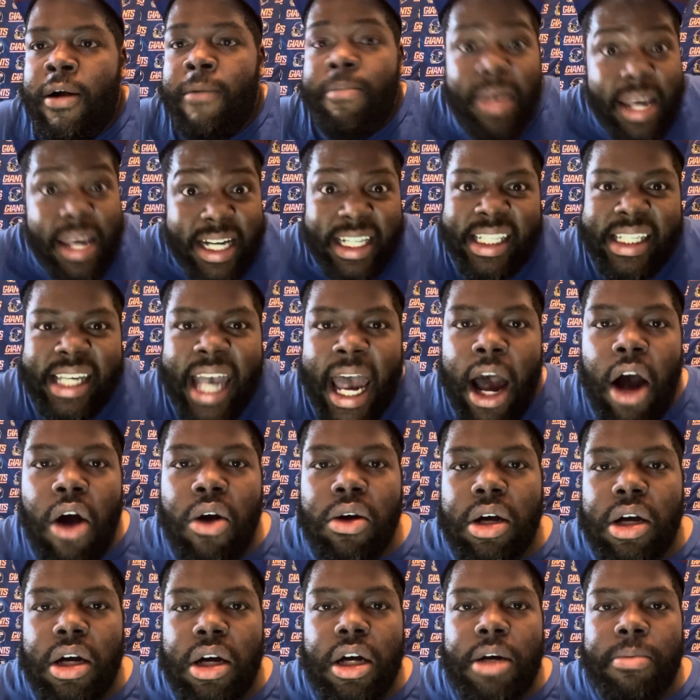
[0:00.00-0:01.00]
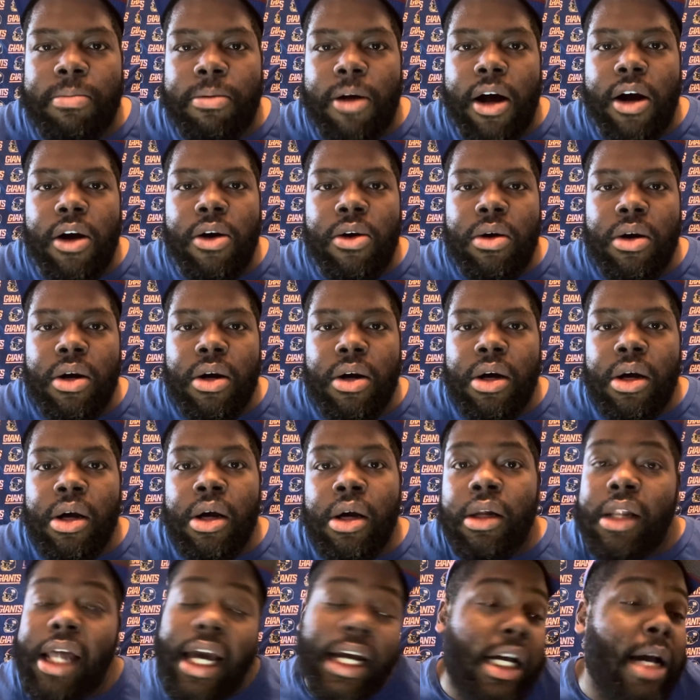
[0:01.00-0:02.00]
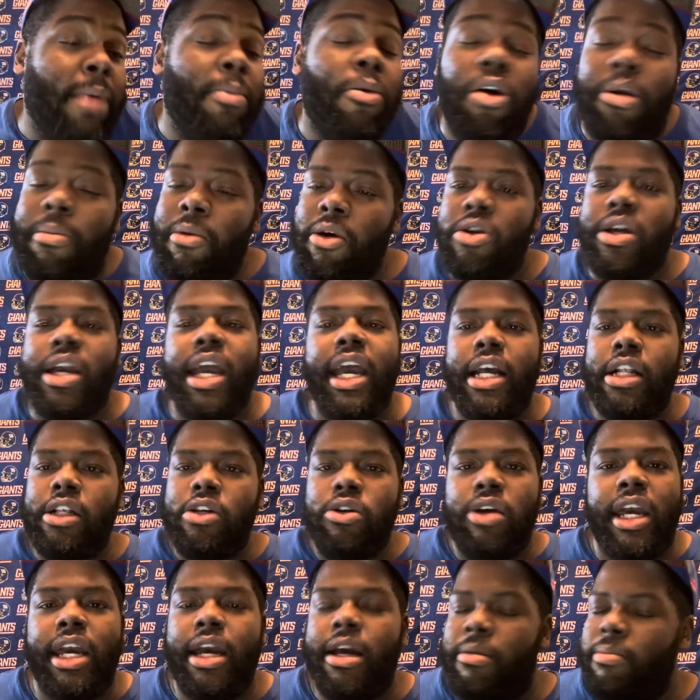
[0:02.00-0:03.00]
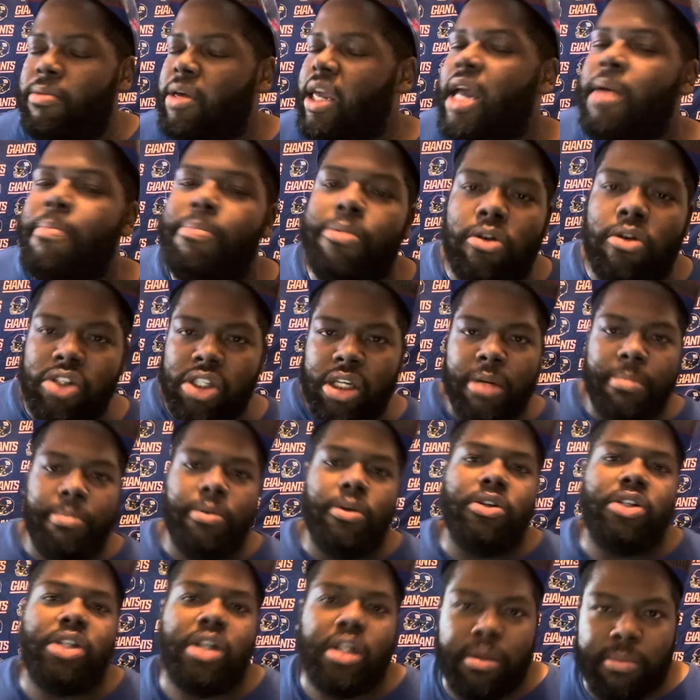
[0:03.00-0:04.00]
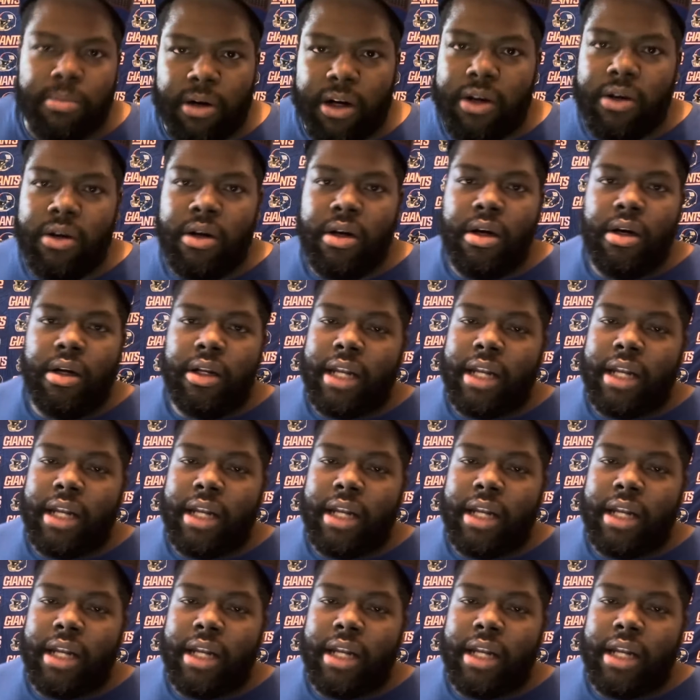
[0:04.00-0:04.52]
It sound good, bro. Like, come on, bro. You can't bullshit a bullshitter, bro.